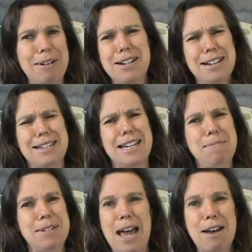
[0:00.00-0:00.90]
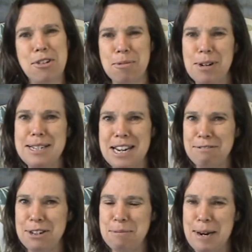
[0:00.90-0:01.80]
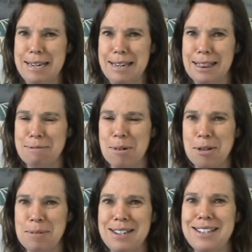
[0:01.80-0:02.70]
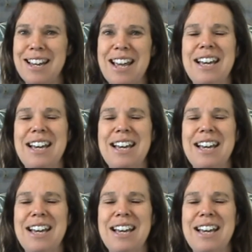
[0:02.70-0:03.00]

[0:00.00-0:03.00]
which I seem to have almost every week at the moment.